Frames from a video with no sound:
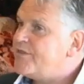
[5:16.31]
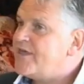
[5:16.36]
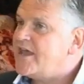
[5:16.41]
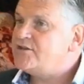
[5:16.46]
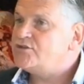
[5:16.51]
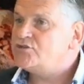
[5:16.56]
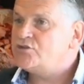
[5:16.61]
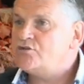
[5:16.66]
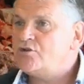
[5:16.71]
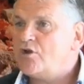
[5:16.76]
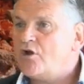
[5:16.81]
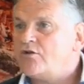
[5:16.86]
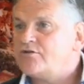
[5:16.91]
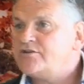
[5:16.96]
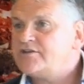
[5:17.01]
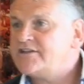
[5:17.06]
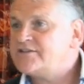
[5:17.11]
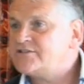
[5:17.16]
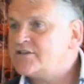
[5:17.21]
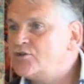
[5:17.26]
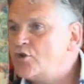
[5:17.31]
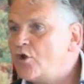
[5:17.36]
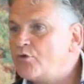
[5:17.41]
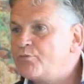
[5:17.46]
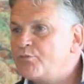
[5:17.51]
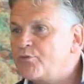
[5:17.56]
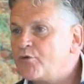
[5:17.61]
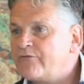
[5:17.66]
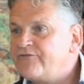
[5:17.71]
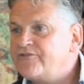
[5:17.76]
It's a
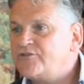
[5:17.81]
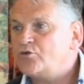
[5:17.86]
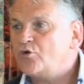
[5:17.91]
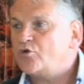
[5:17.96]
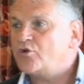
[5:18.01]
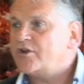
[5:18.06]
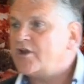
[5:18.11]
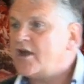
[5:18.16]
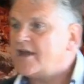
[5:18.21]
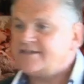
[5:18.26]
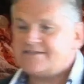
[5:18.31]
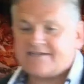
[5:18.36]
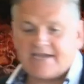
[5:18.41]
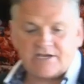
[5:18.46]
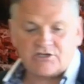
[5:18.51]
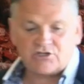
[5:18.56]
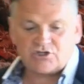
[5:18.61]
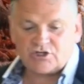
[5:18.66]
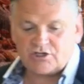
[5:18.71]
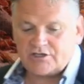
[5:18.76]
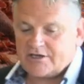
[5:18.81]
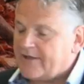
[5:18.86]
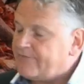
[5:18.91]
non-profit organisation,